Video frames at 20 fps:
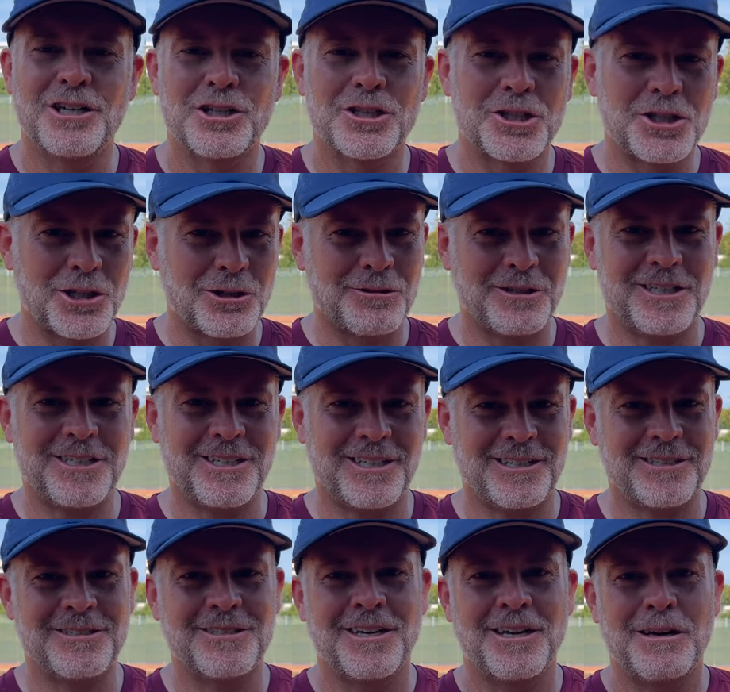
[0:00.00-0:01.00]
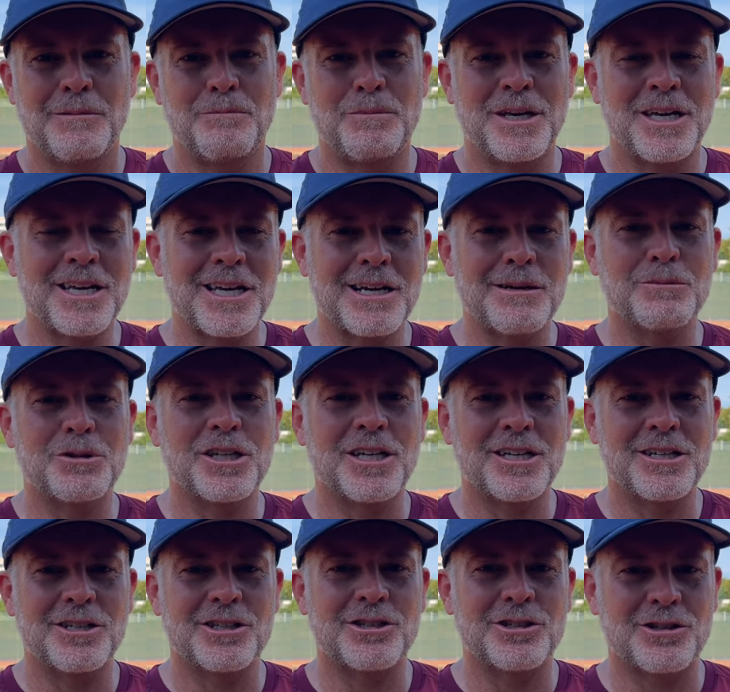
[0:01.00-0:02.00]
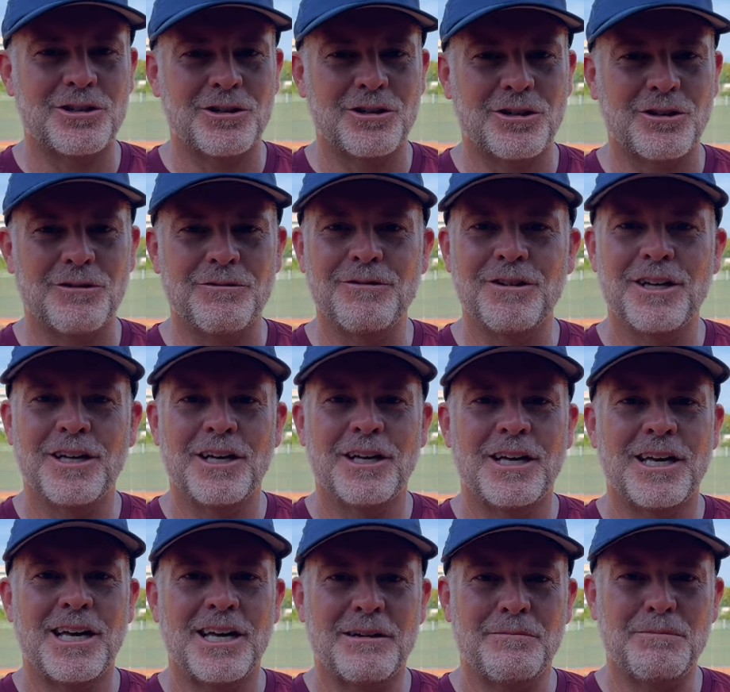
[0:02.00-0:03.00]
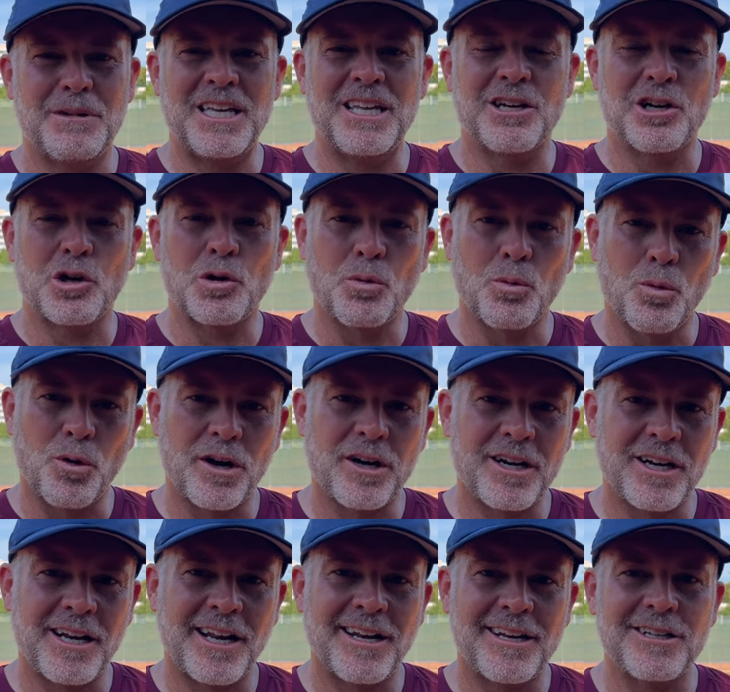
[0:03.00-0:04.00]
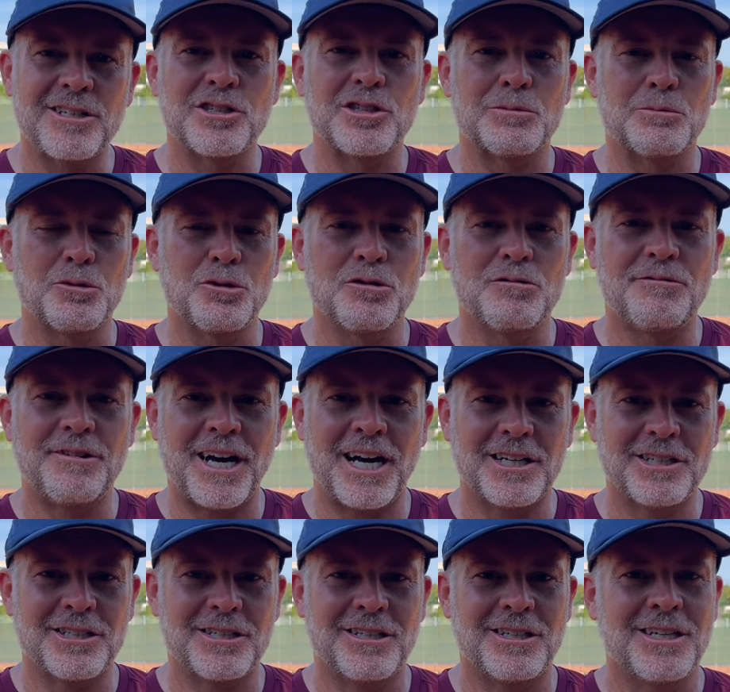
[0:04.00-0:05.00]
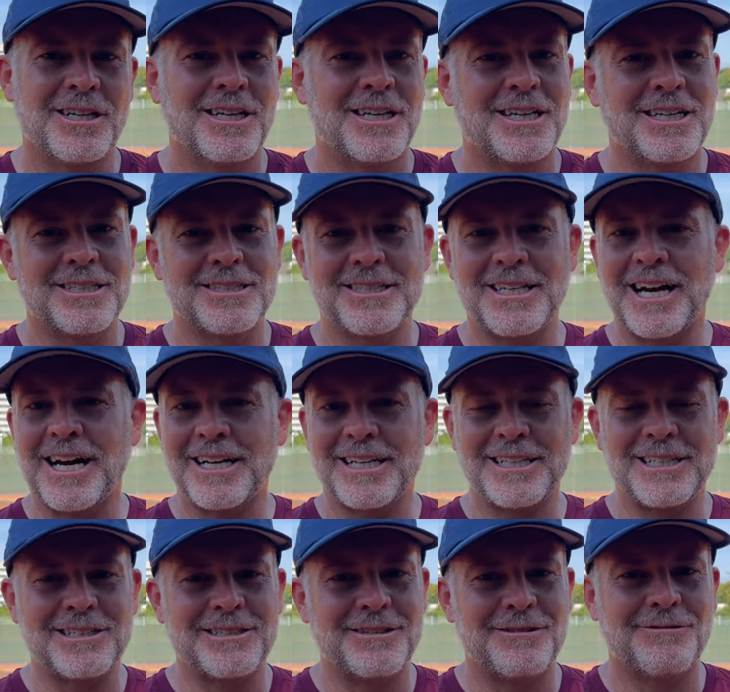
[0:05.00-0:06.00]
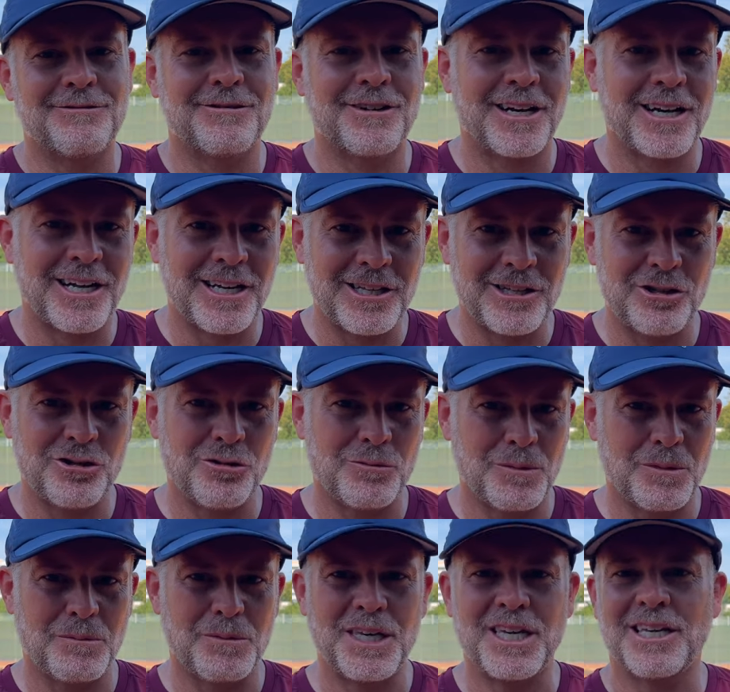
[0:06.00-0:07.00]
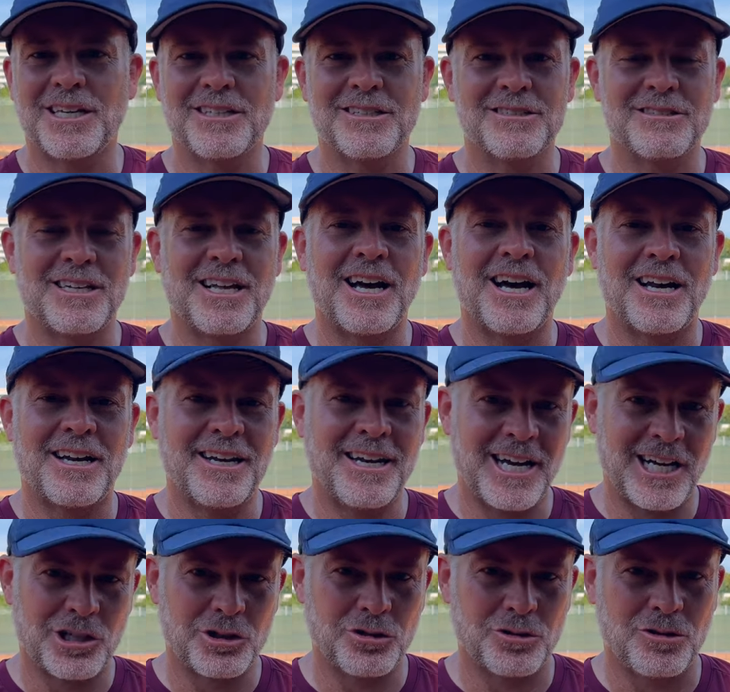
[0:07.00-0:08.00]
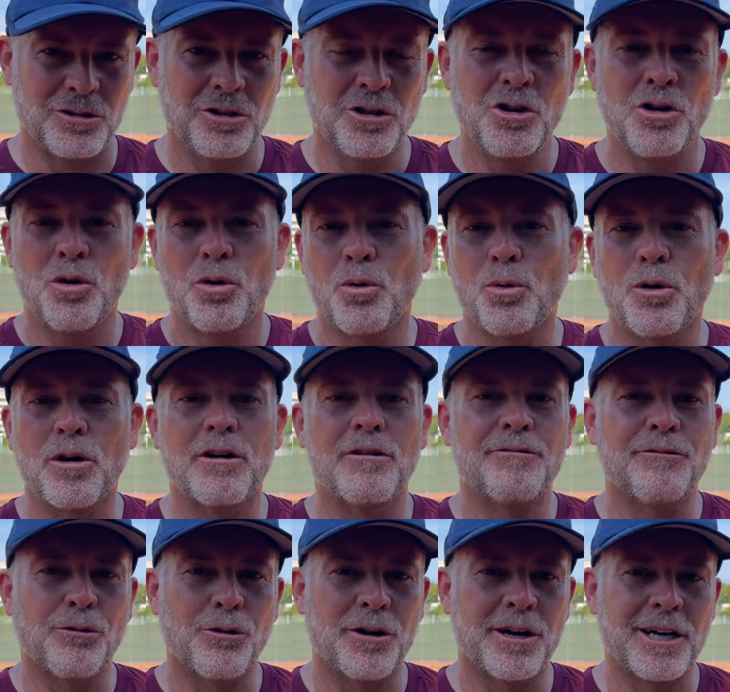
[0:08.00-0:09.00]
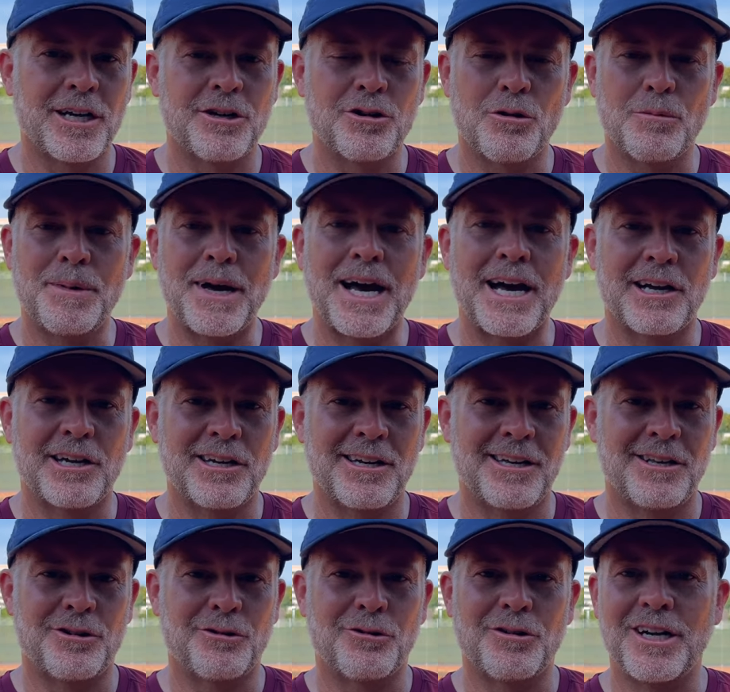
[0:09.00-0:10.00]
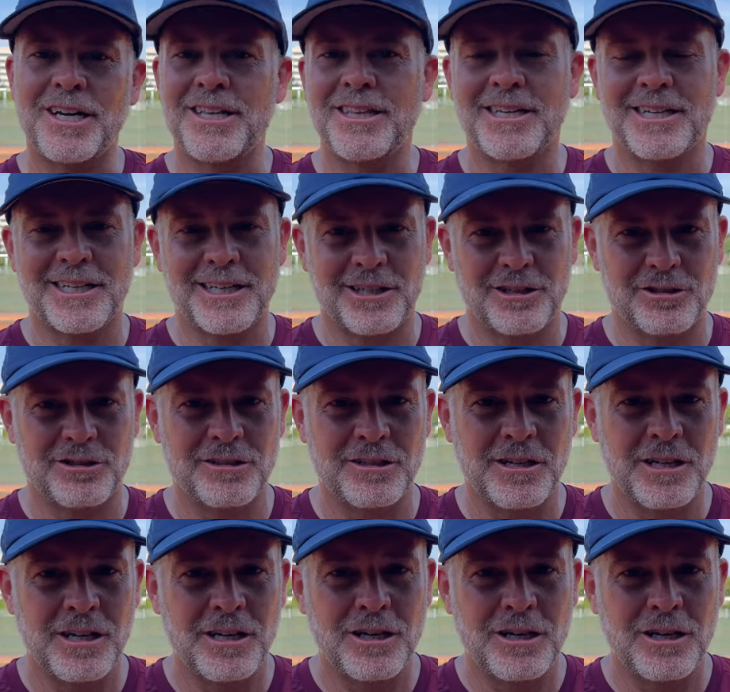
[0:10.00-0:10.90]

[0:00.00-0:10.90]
Sure it does. Being able to hit a serve in, in a coordinated, smooth fashion is not easy for any human being, is not natural, or a forehand or backhand or anything else.